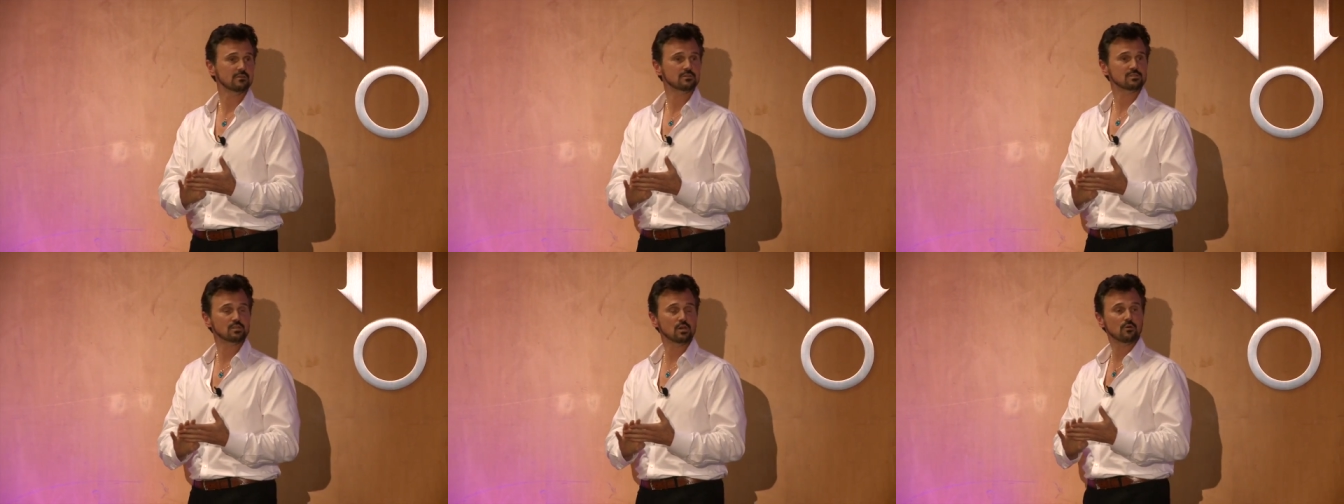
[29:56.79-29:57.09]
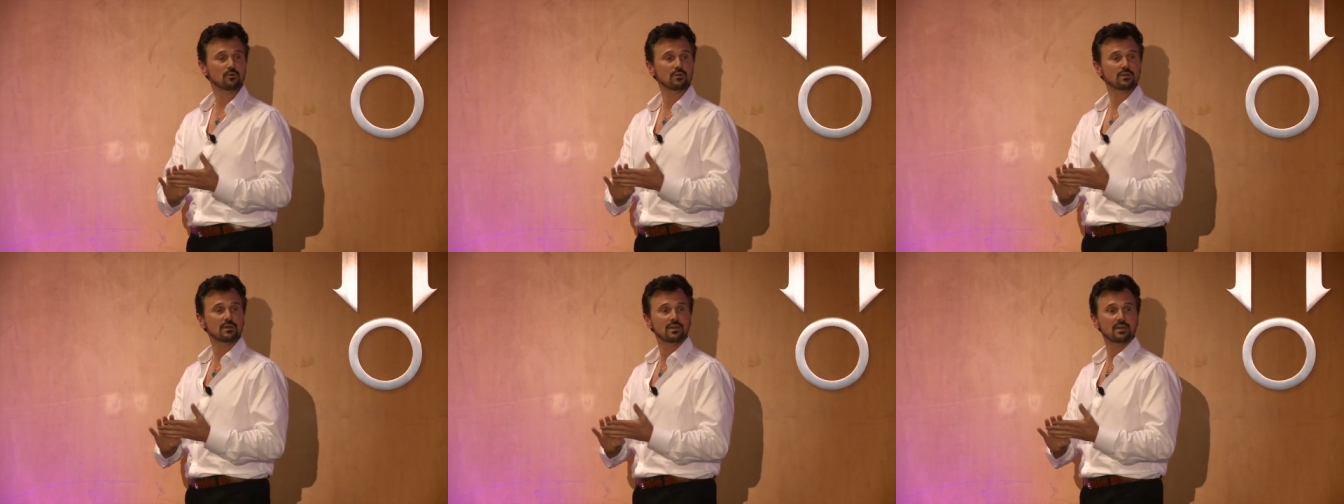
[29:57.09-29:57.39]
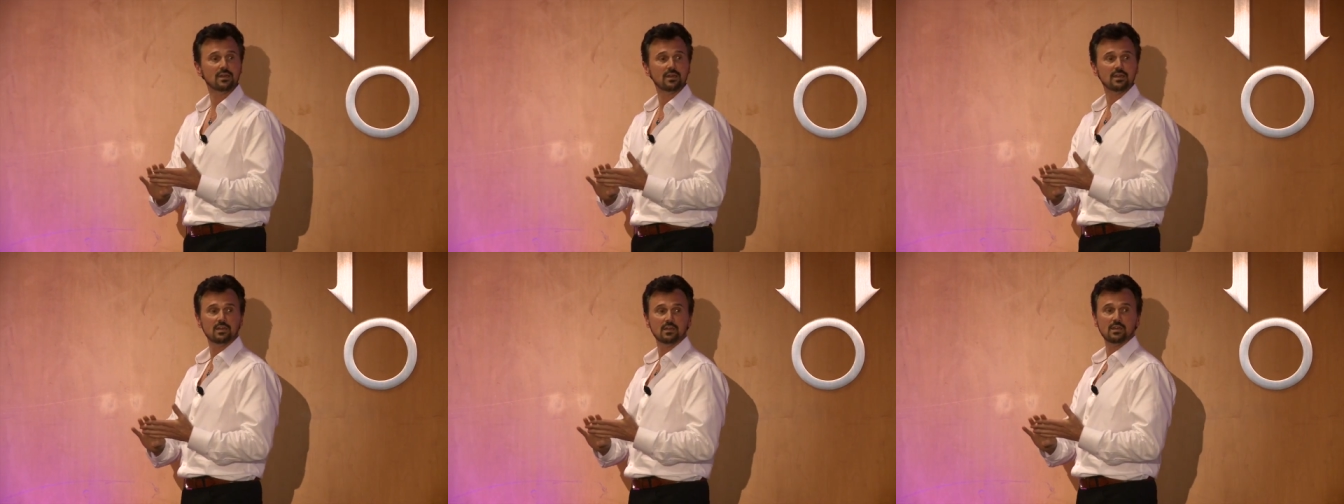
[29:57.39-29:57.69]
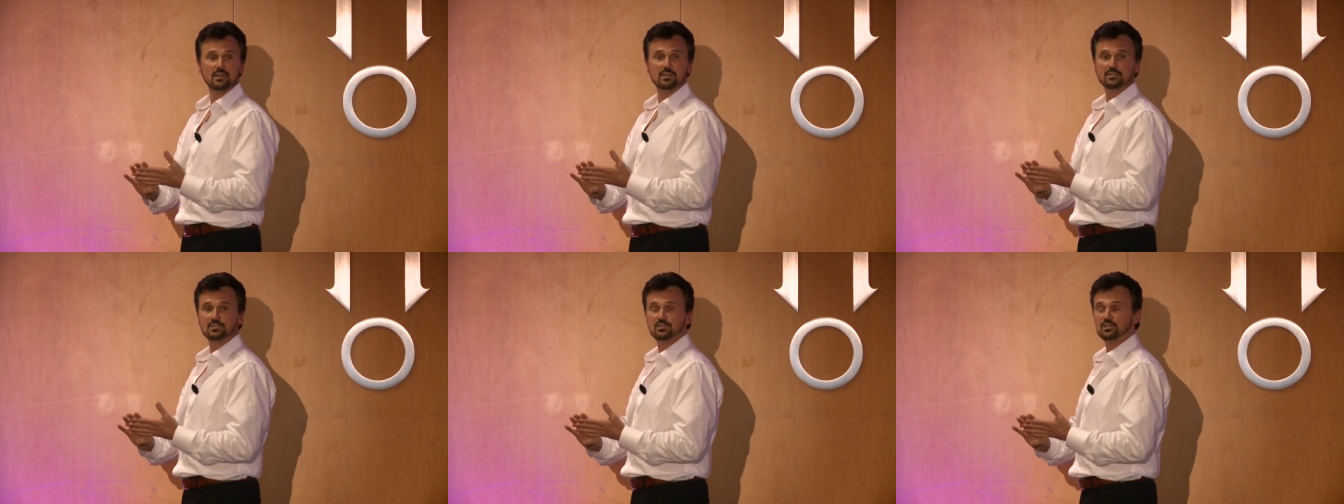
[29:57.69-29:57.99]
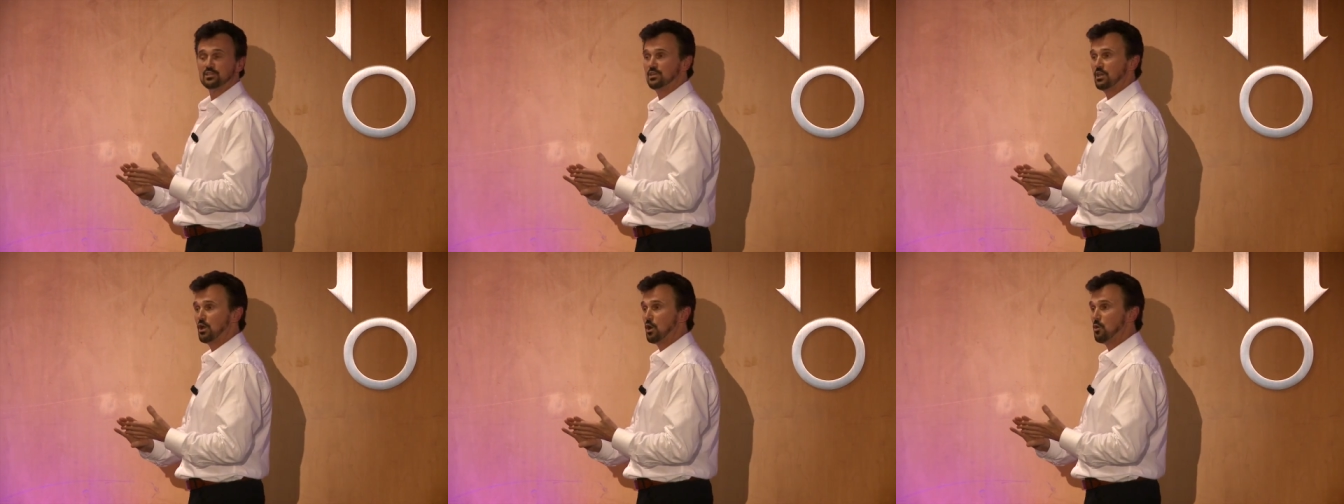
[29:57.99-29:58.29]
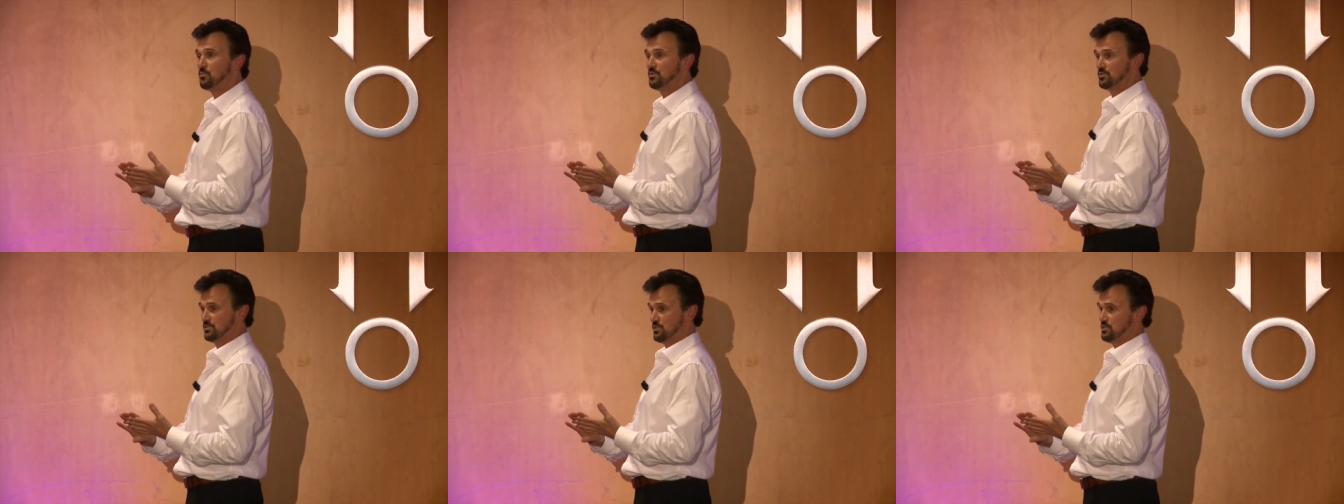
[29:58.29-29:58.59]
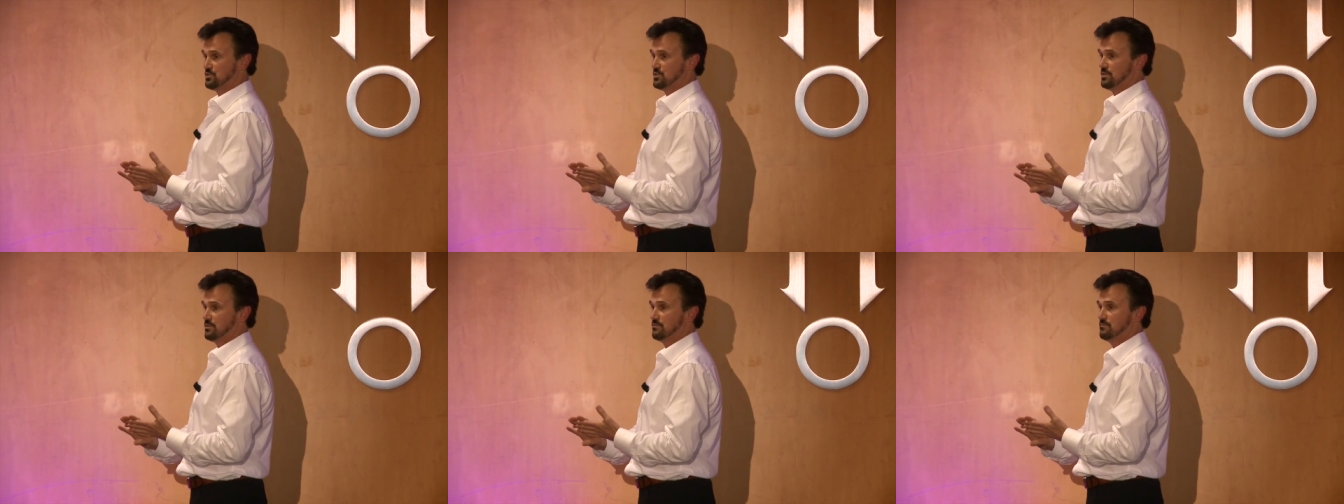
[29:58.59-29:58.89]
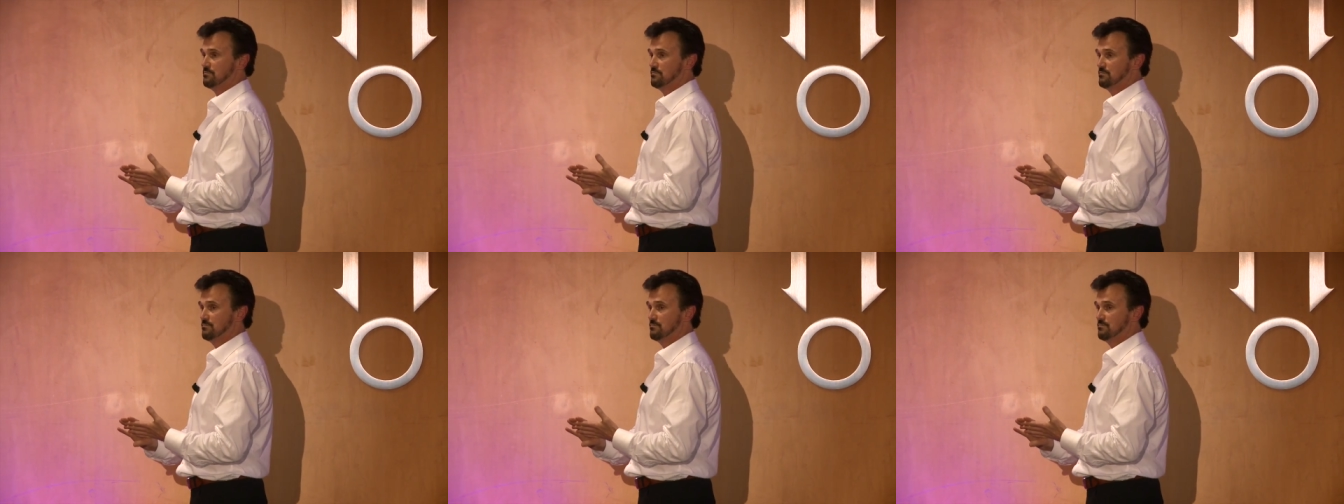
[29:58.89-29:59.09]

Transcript: So, in a CEO position,